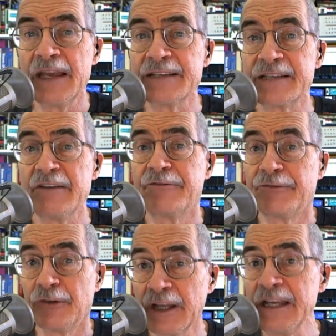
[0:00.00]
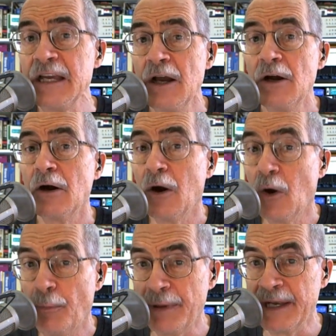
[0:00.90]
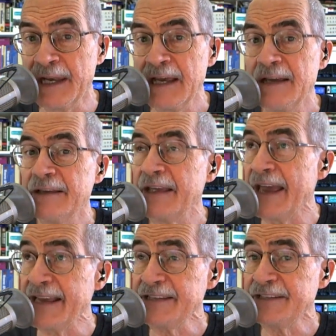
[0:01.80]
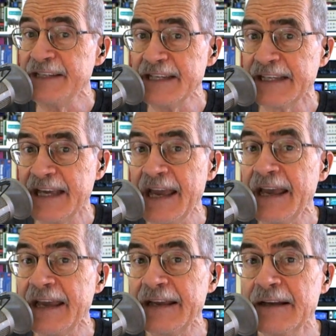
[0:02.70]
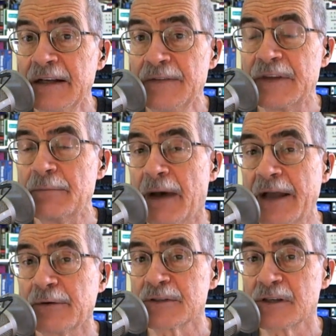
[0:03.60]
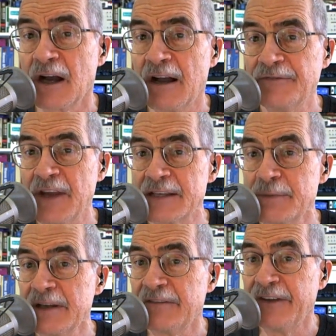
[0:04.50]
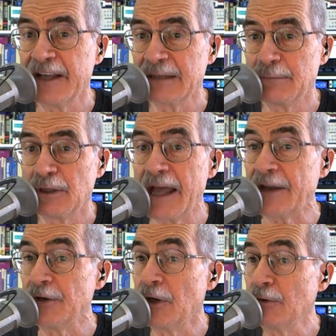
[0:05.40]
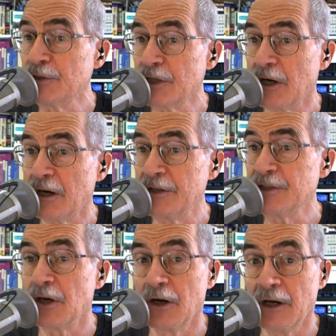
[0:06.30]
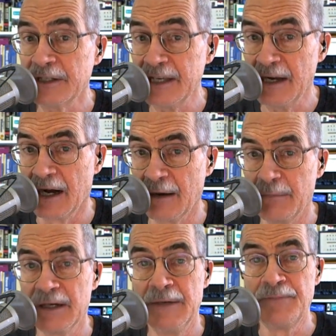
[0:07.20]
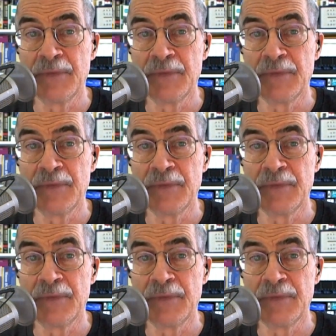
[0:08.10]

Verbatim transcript: is a fully open SDK that Microsoft has made available at no charge on GitHub,